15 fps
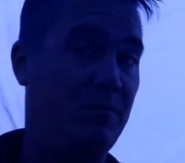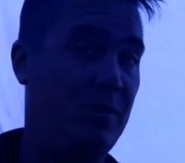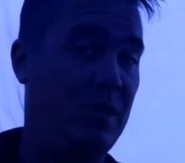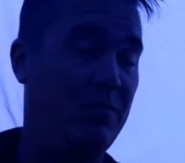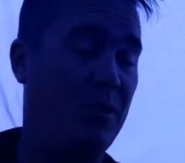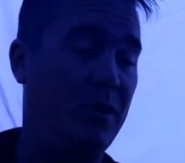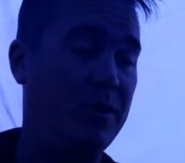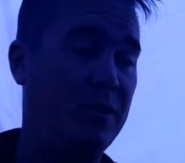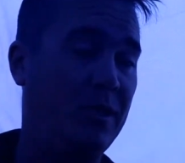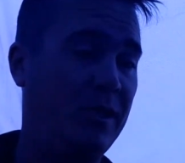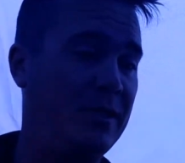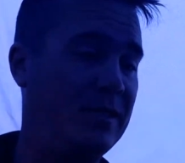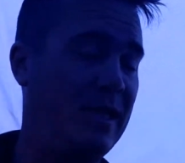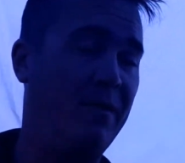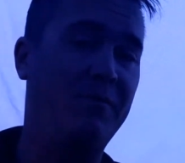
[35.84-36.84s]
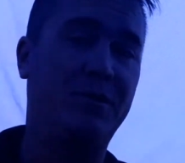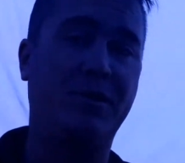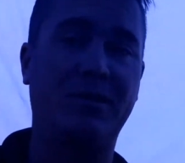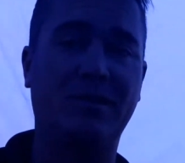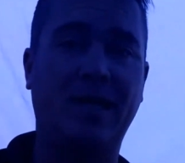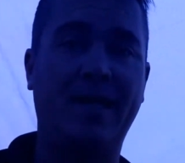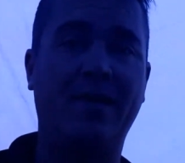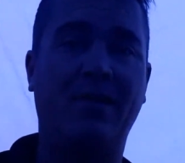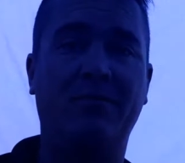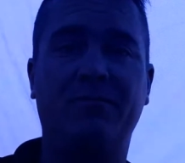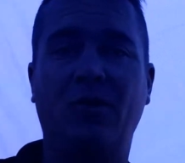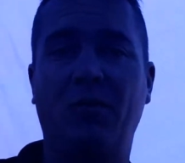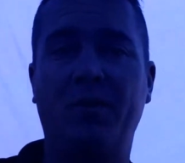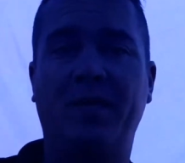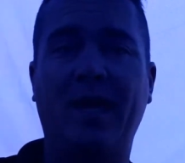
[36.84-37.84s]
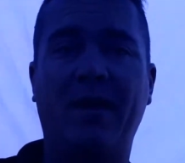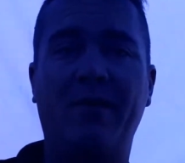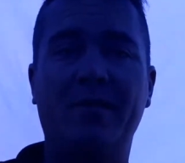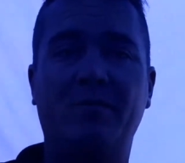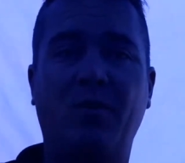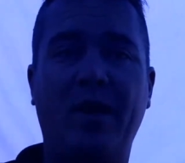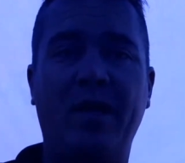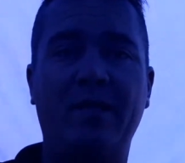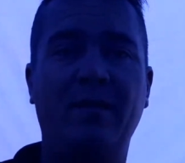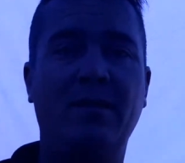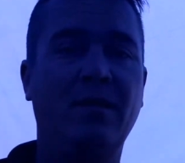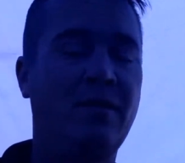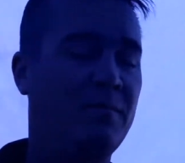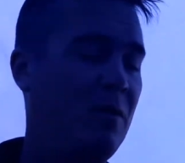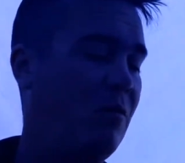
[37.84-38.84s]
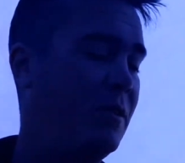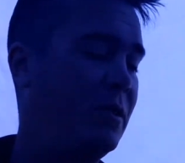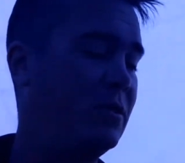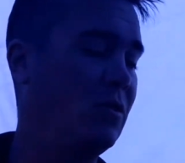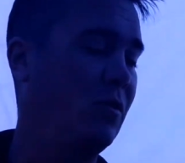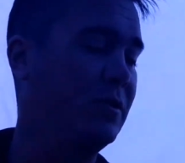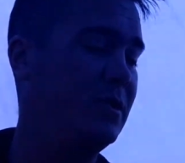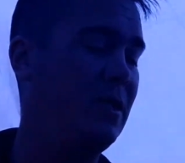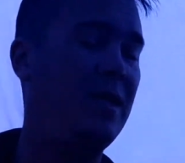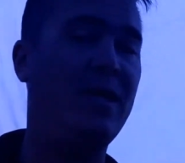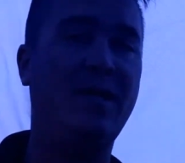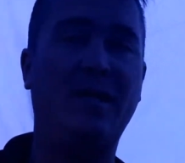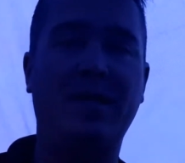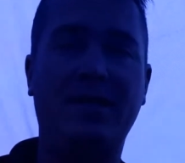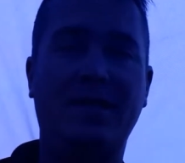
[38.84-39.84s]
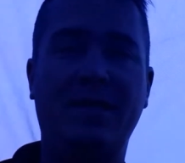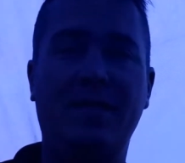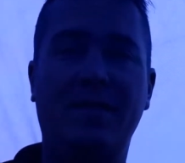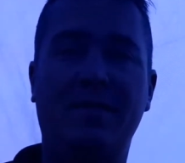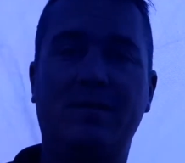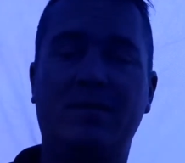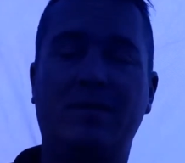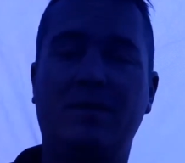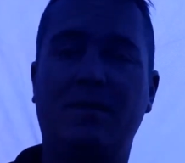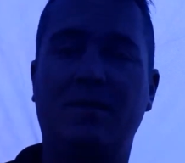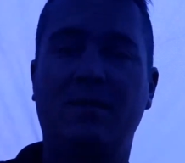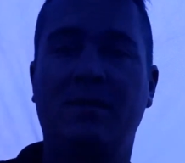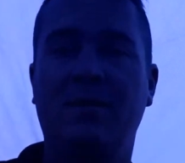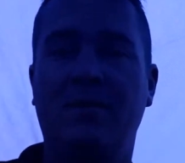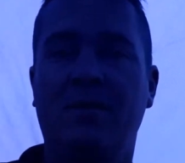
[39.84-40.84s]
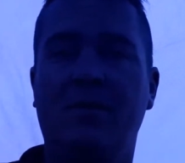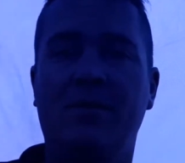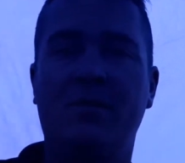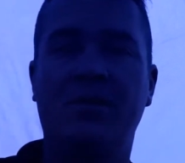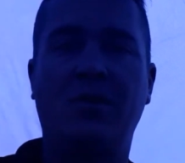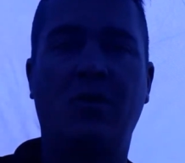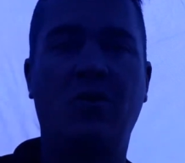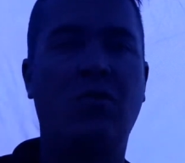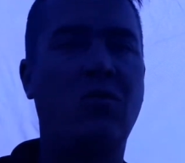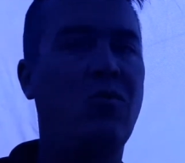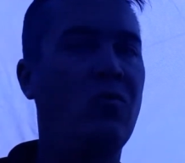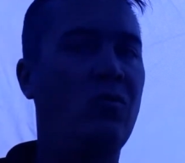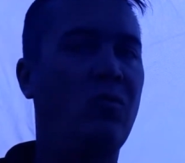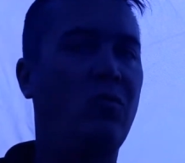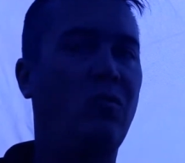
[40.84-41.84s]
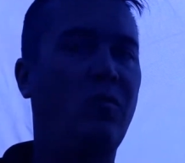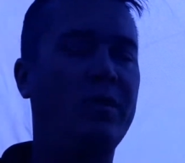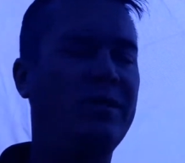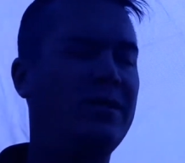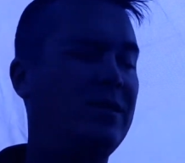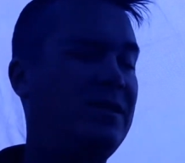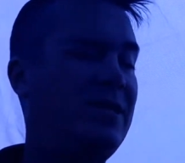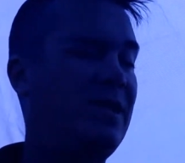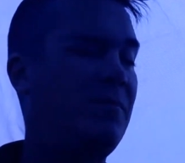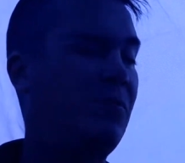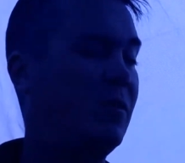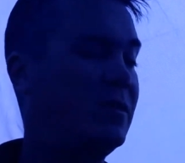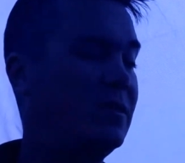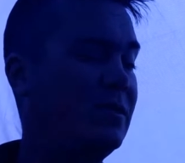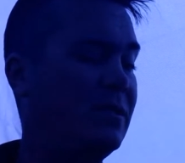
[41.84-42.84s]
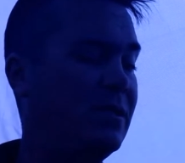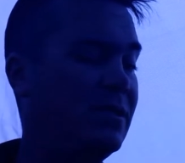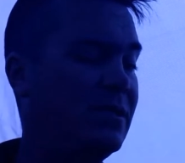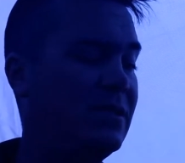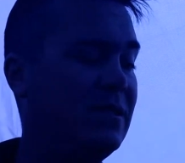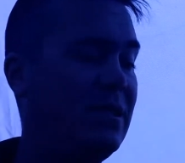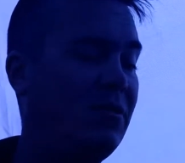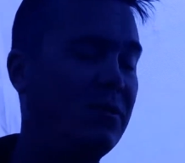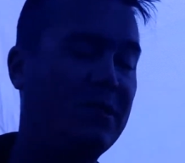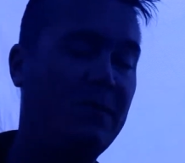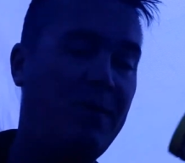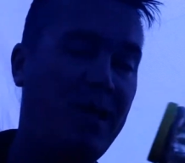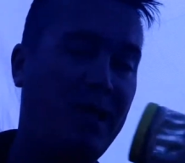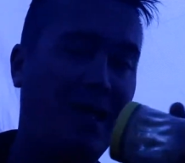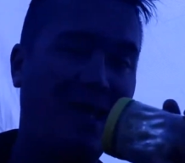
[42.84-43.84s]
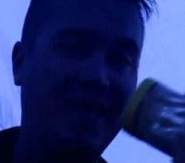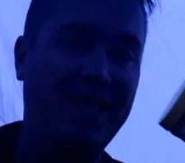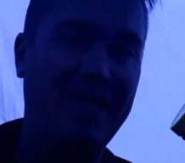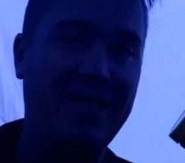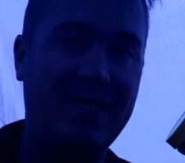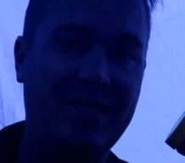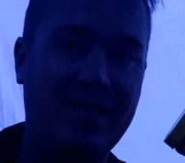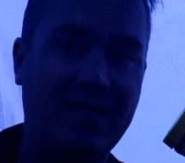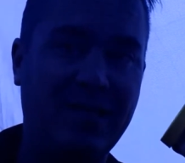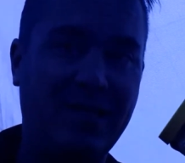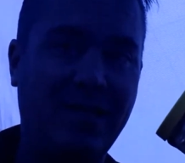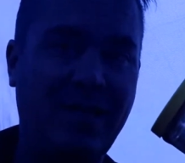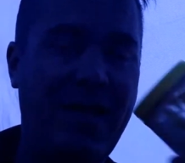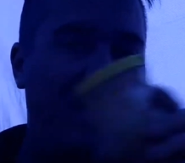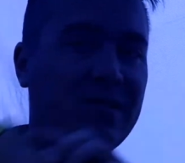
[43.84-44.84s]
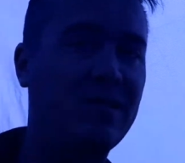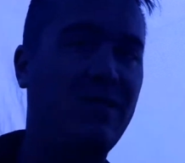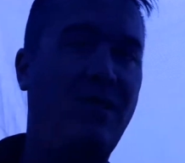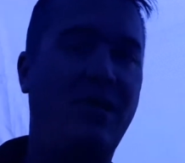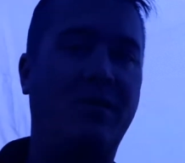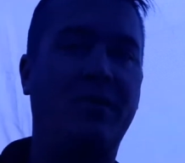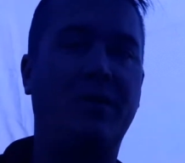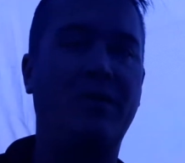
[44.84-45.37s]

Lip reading: Peanut butter and jelly sandwiches, I know. Nobody carries bread, but with a tortilla and this. So what's the tip? What's the secret to making this last longer